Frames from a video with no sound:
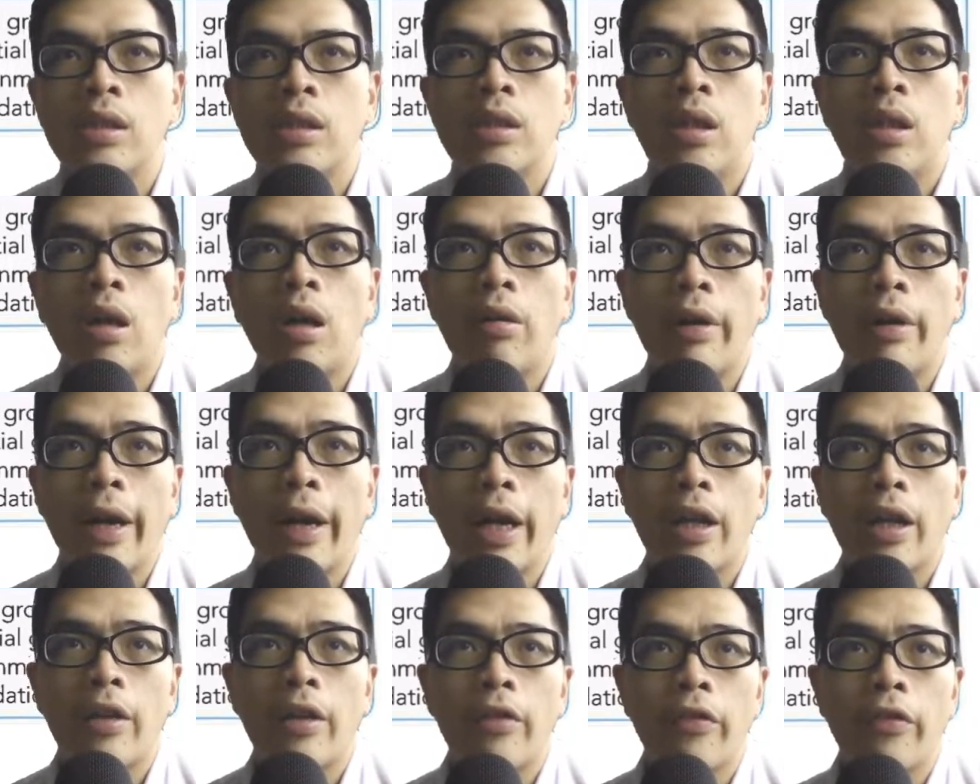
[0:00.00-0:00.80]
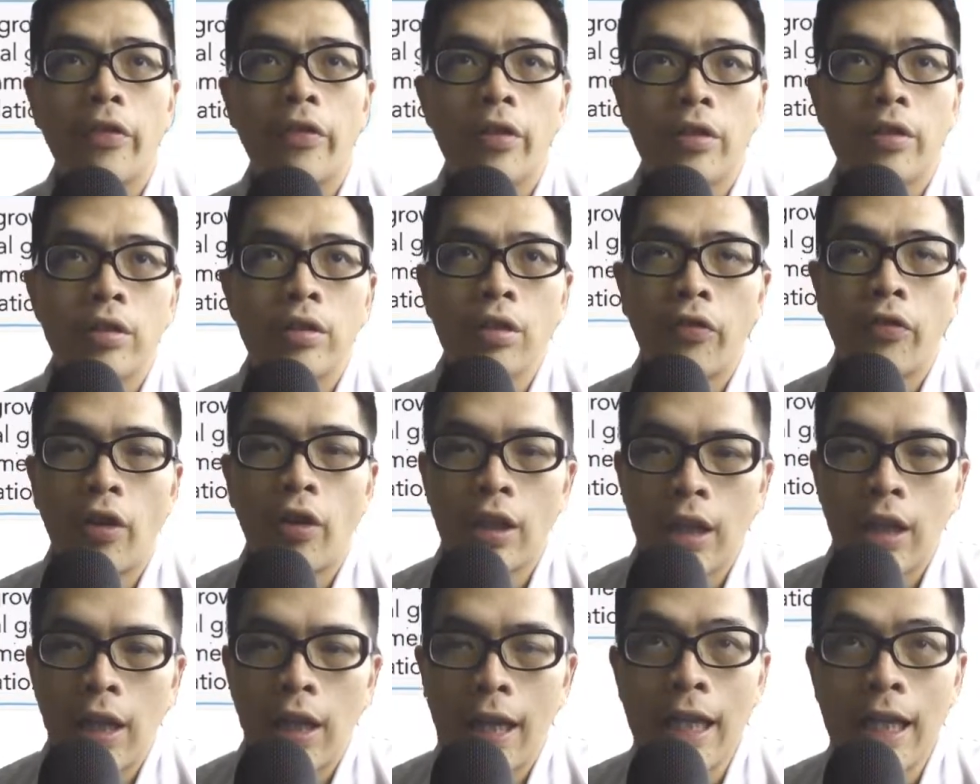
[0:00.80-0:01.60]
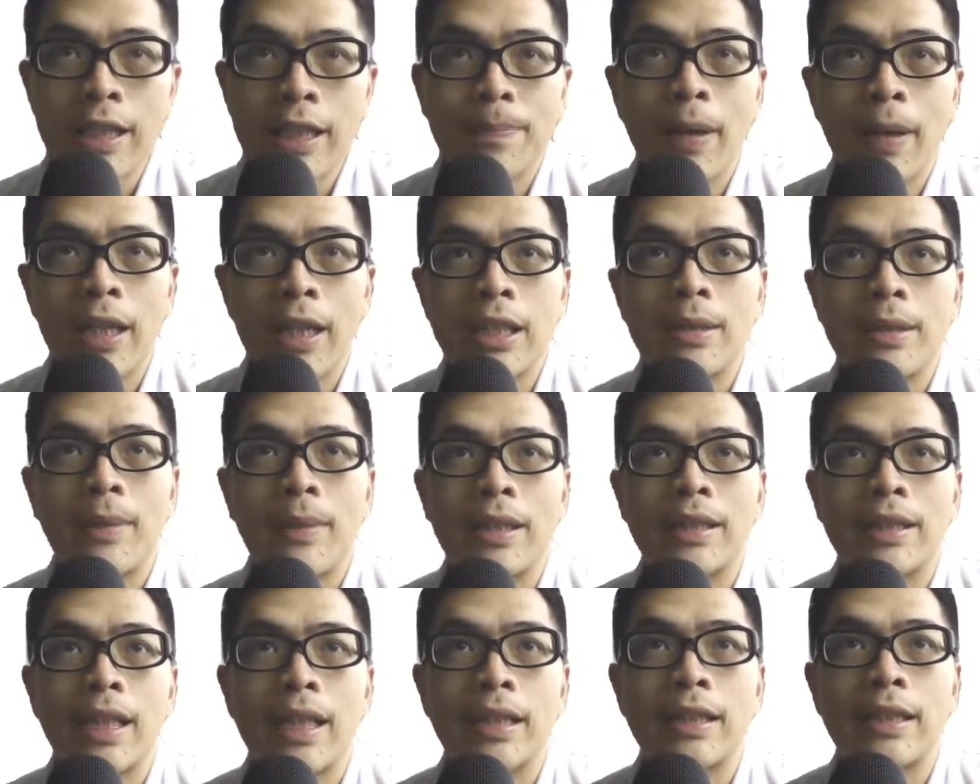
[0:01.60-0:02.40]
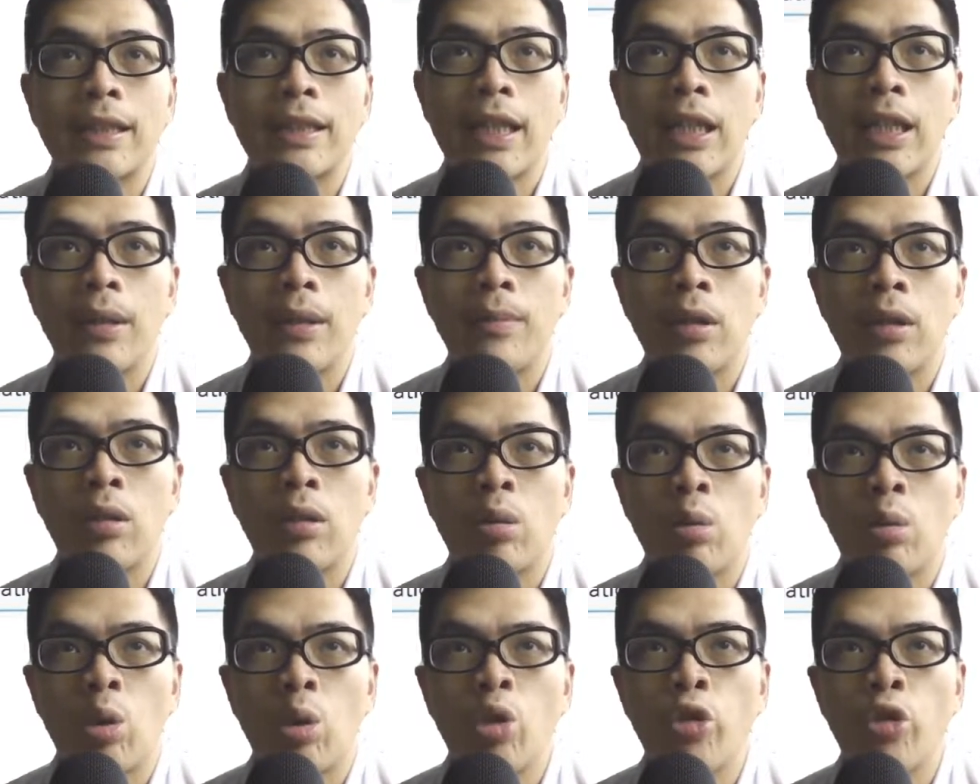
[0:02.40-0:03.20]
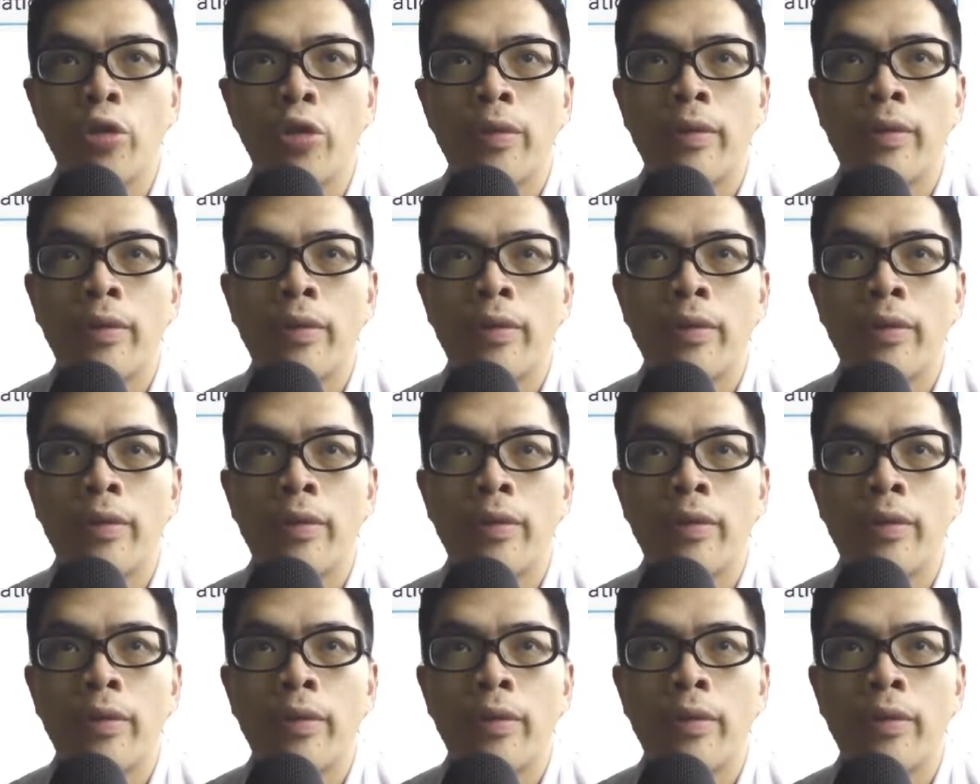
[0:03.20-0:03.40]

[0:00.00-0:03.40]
Alright, so for the last part is about sustainable growth.